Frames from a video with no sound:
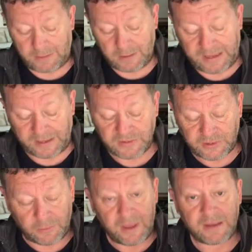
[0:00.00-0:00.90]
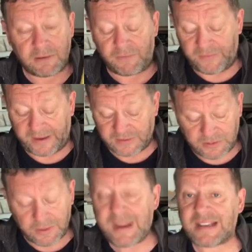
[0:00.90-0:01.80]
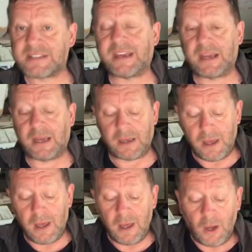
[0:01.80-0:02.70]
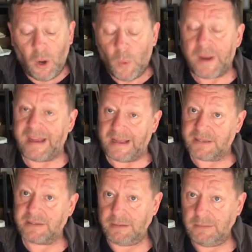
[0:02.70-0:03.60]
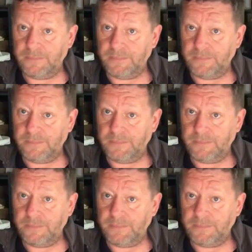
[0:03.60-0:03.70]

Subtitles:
Okay, so there's our fingers. So the next thing we need to do